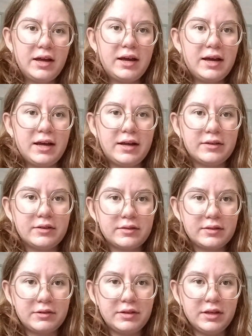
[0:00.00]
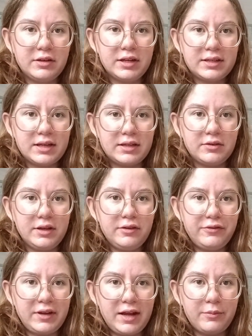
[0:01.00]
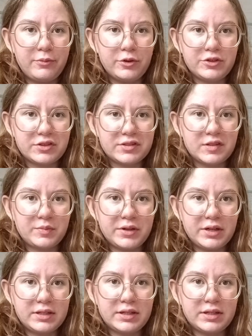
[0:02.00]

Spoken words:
Down here you knitted your heel flap, which is this part,